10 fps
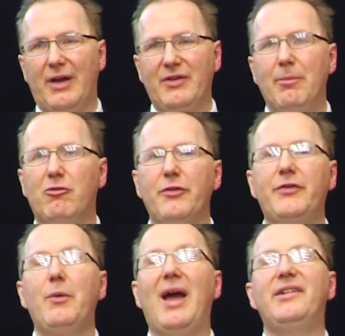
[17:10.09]
And I've come across
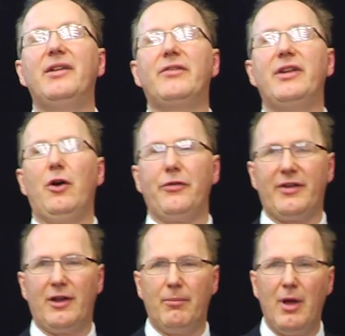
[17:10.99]
2 agents in
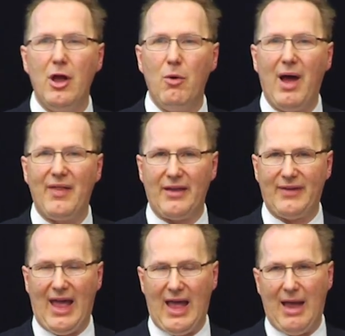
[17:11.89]
Nottingham where that's
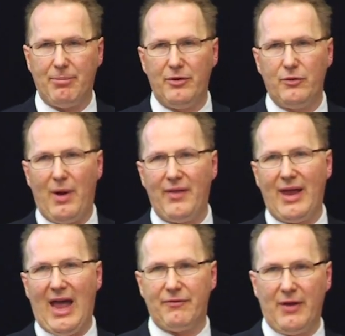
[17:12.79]
happened, where
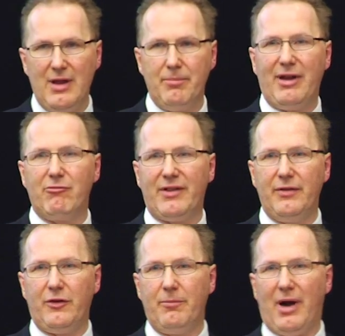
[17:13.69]
they have been
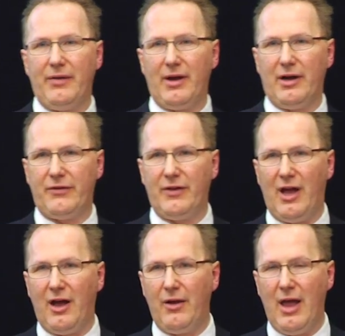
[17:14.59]
written to by the
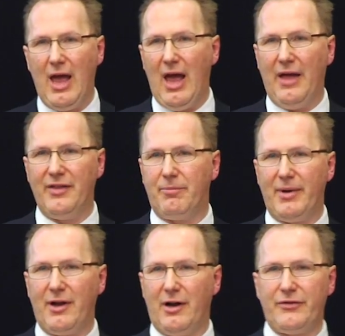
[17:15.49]
ICO and they've
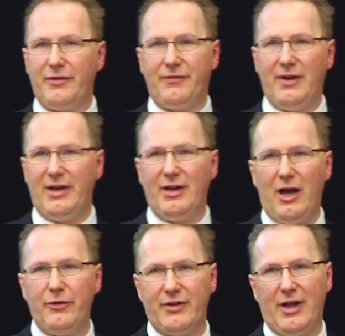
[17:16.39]
been asked to fill in
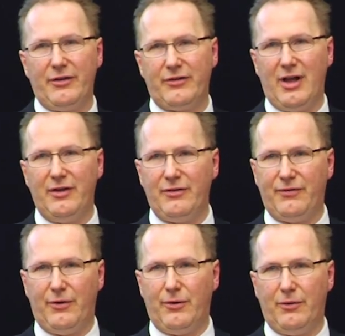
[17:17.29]
loads and loads and loads of
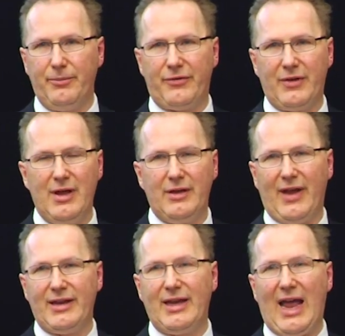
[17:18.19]
forms,
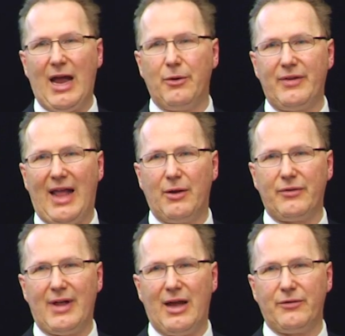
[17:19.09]
taking hours and
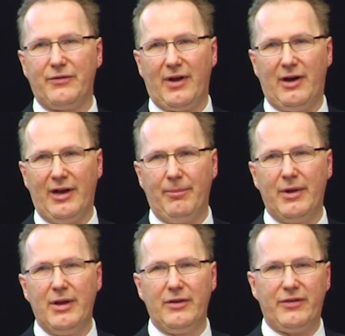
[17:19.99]
hours and hours of time.
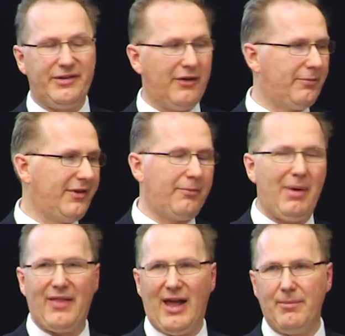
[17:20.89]
So just
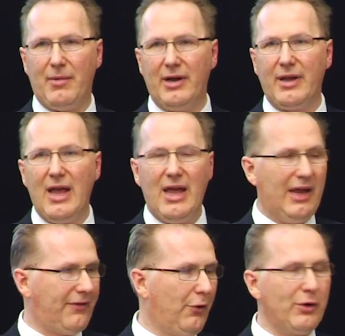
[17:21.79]
bear that in mind.
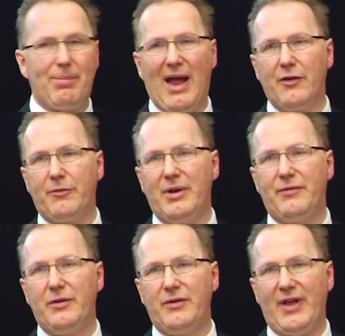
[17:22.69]
It's £40, but
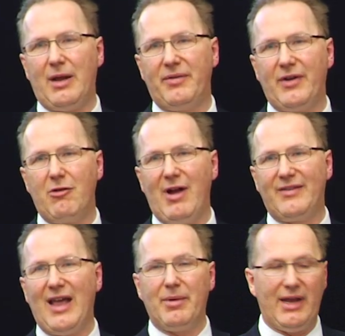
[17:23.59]
if you set up a
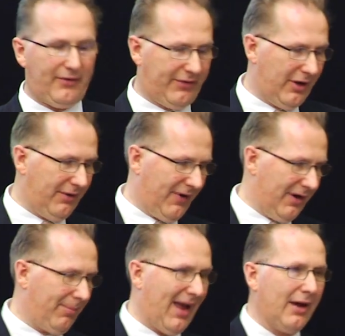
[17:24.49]
direct debit, it's
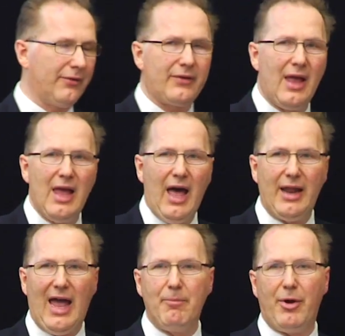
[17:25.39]
£35.
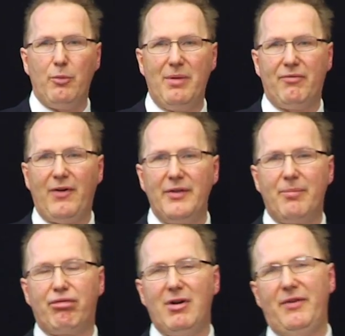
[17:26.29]
And at EMPO, we provide the
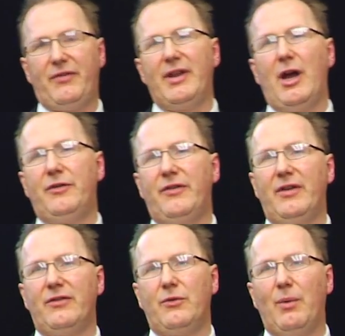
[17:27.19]
privacy
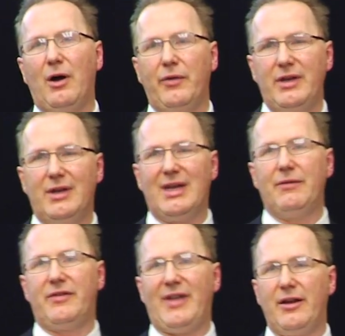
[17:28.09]
notices as well that you can
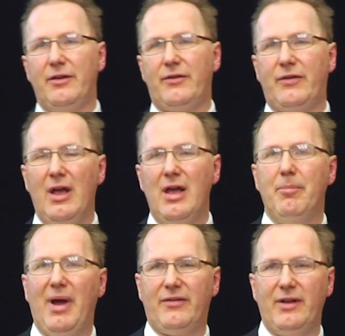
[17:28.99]
give to tenants,
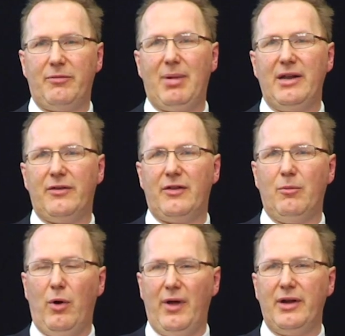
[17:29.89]
basically explain to
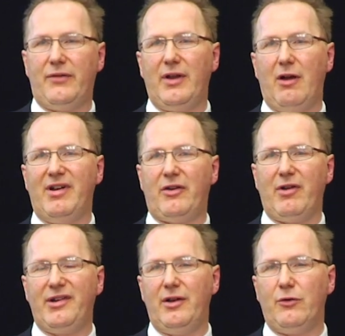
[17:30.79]
them what ICO
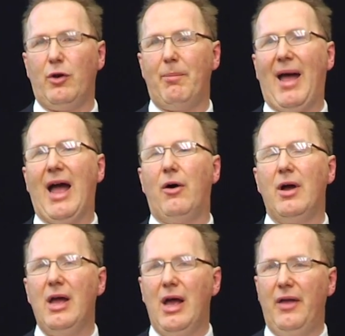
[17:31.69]
registration is all about,
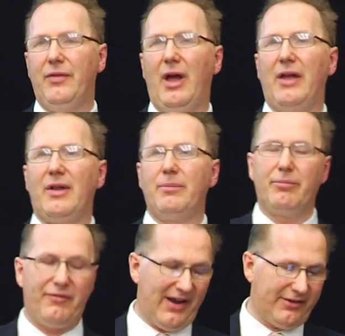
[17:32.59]
and that as a
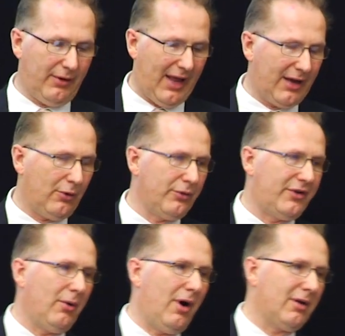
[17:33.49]
professional landlord,
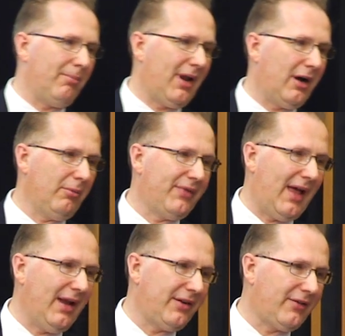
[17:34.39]
you are compliant with
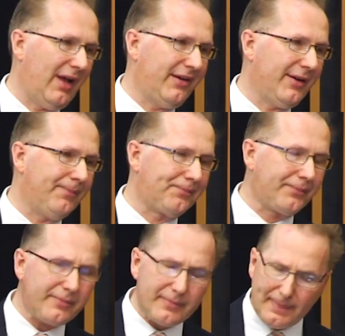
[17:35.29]
that legislation.
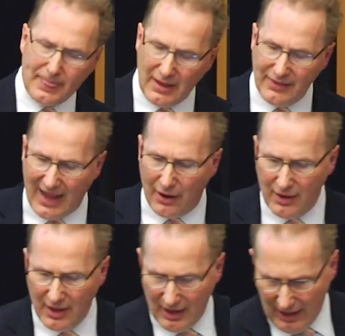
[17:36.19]
Now,
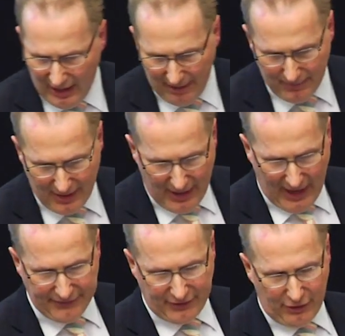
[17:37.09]

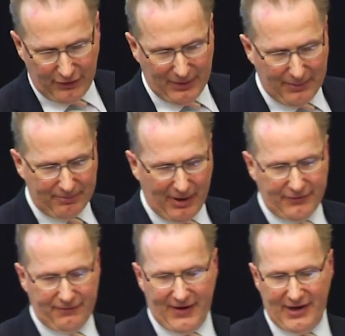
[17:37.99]
8 o'clock is when I'm
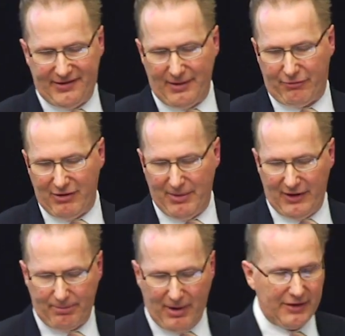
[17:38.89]
supposed to finish. I'm 3
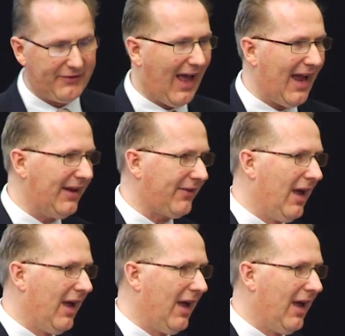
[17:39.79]
minutes past 8.